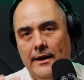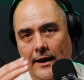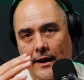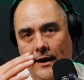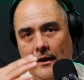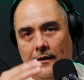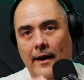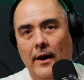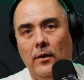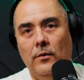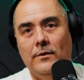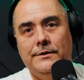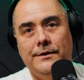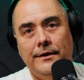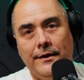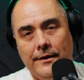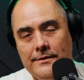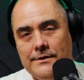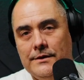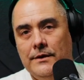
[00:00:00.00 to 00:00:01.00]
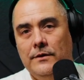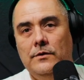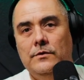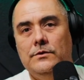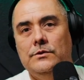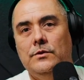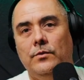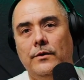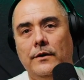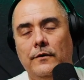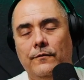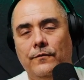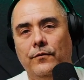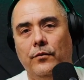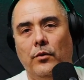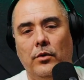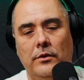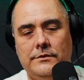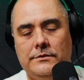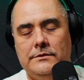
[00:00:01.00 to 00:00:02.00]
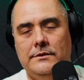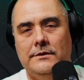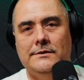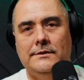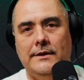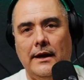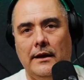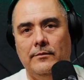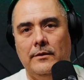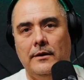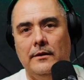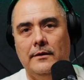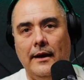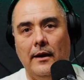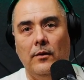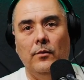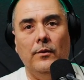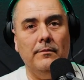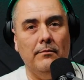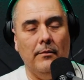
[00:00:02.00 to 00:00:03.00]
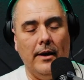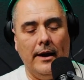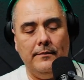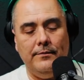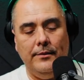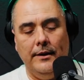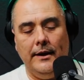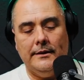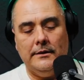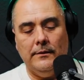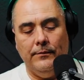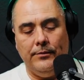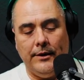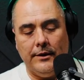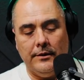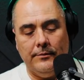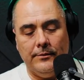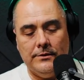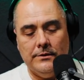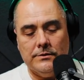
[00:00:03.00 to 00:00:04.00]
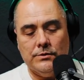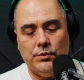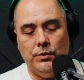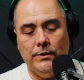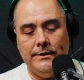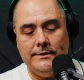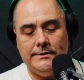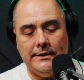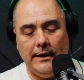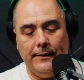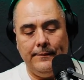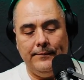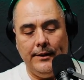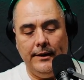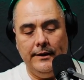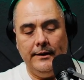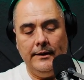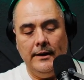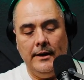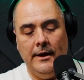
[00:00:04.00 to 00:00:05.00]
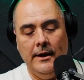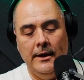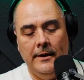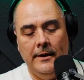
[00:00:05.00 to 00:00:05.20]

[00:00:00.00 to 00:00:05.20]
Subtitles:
and that will continue to reinforce the statement that we might be at the bottom of this reset button.